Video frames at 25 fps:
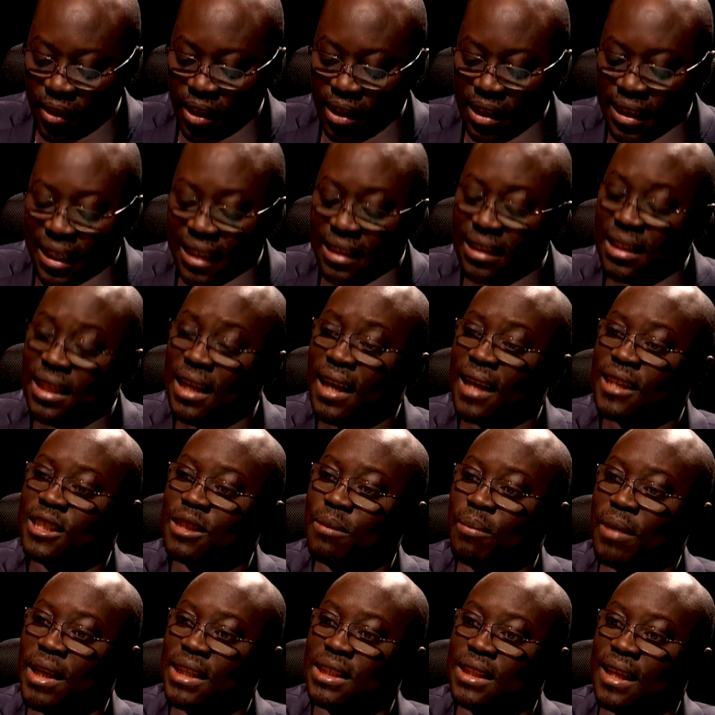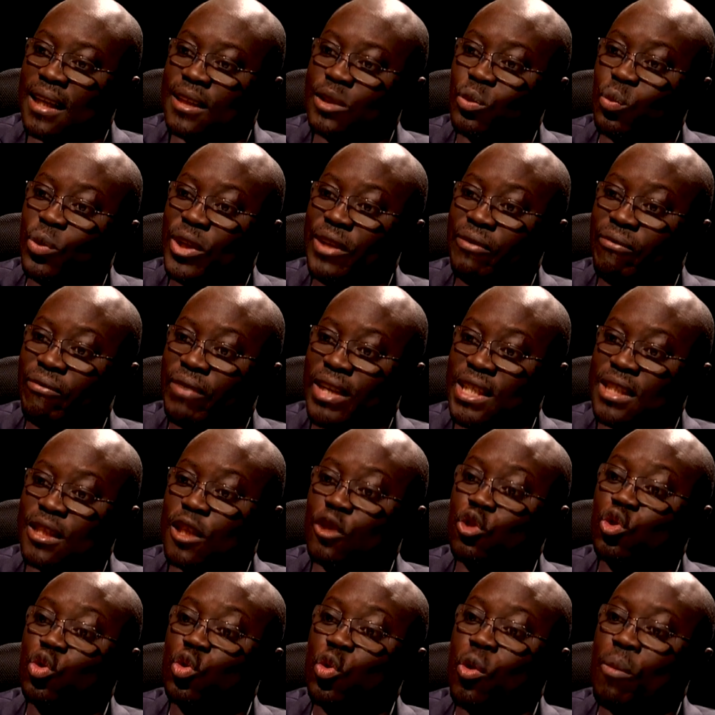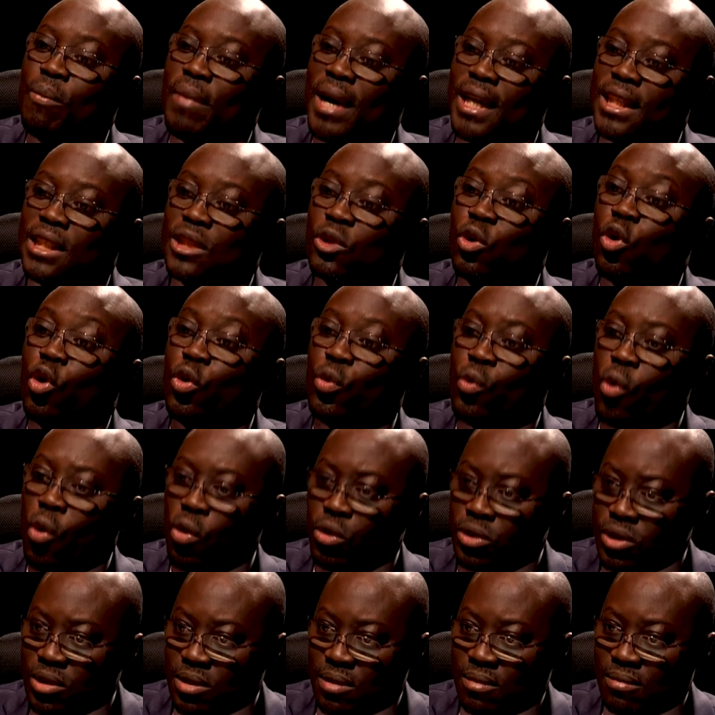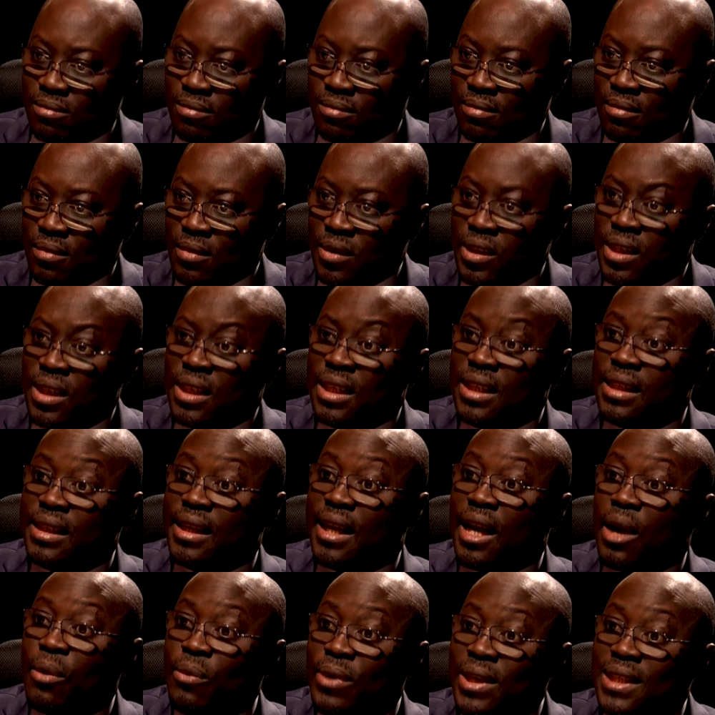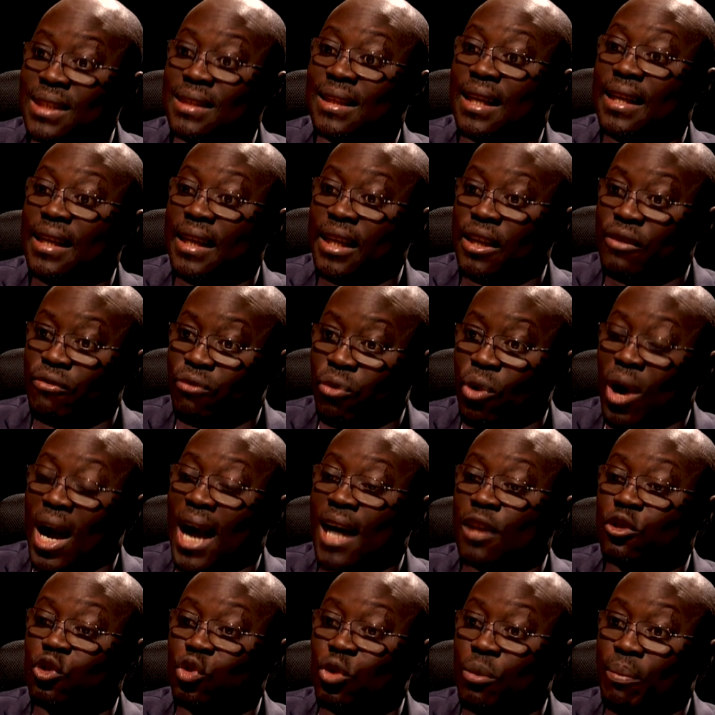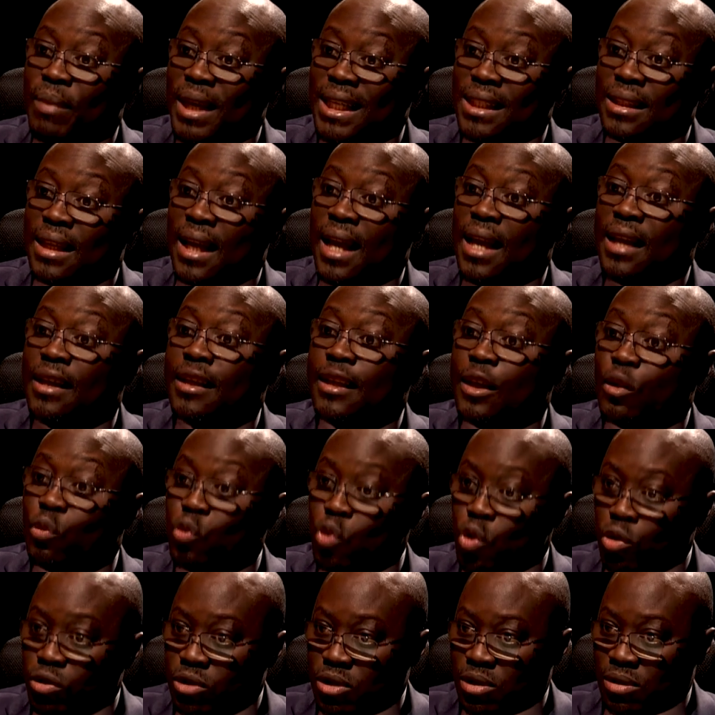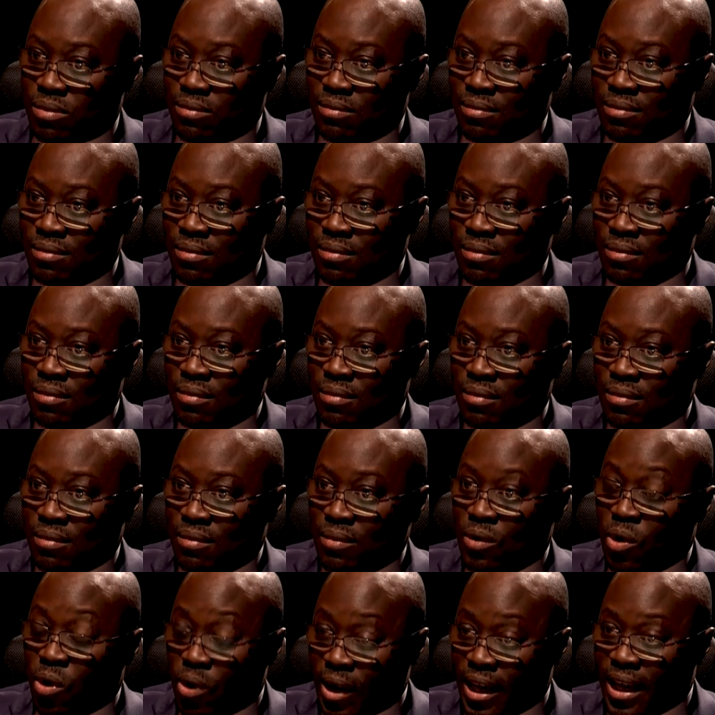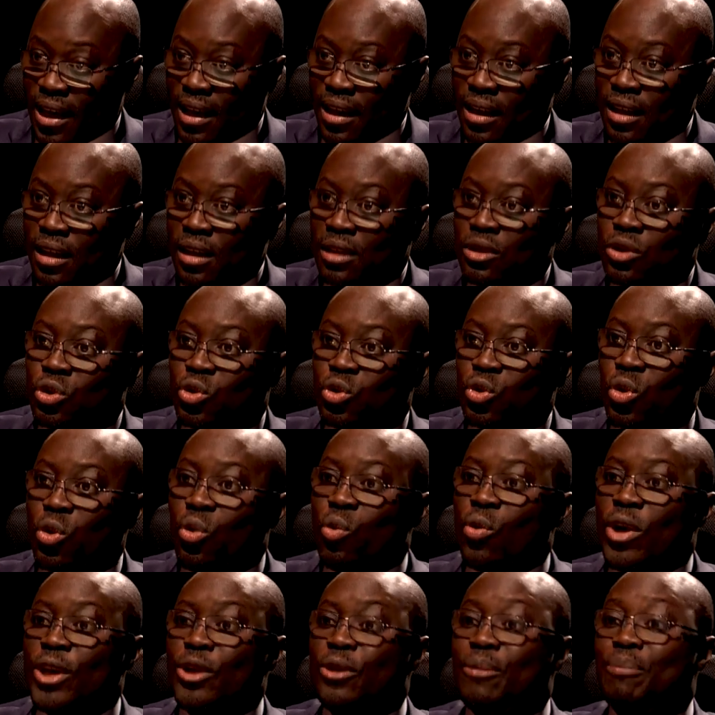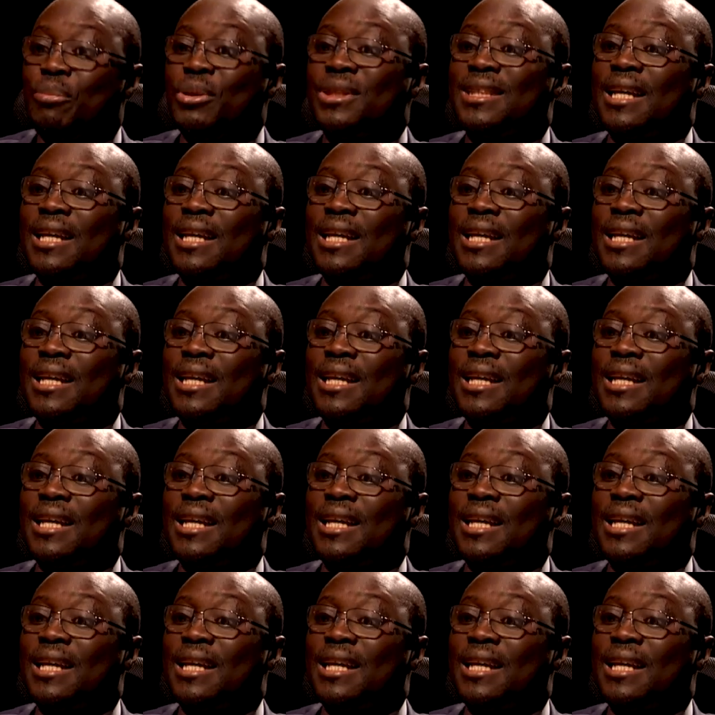that in as much as we invested so much on roads, there is the need for us to maintain the roads. Okay, so when you put